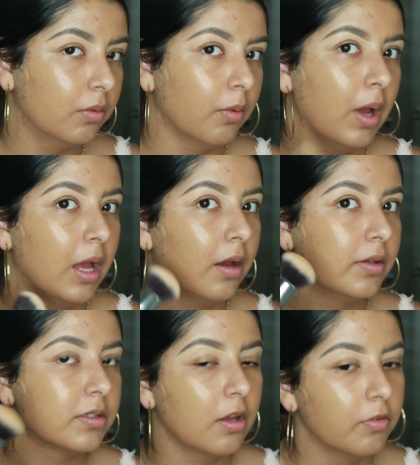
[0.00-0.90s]
Wow,
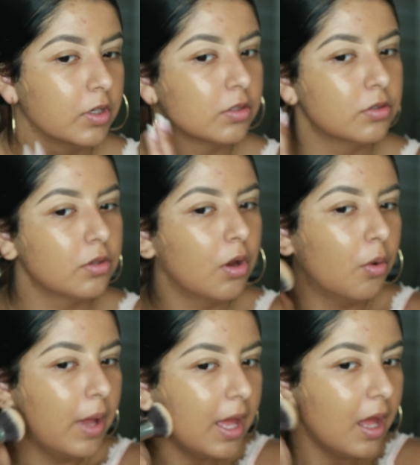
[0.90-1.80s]
it's covering so
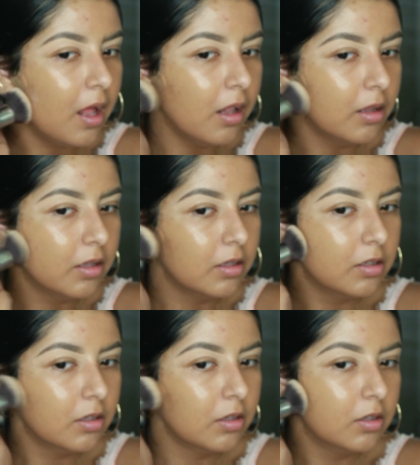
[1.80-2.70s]
well.
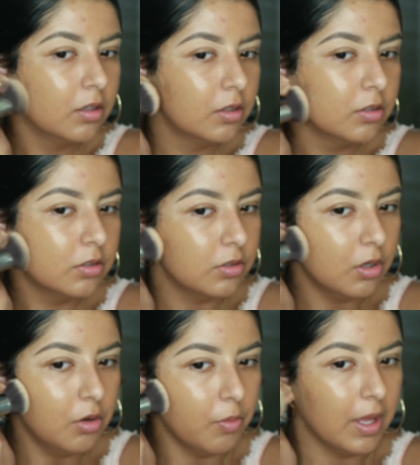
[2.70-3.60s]

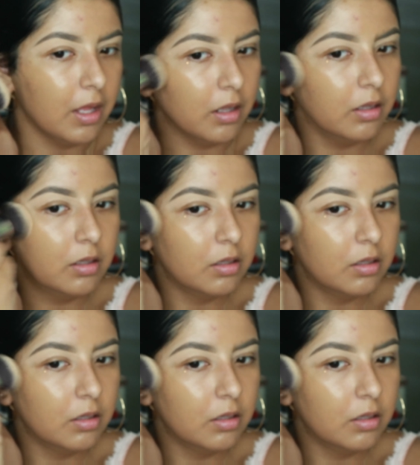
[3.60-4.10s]
So well.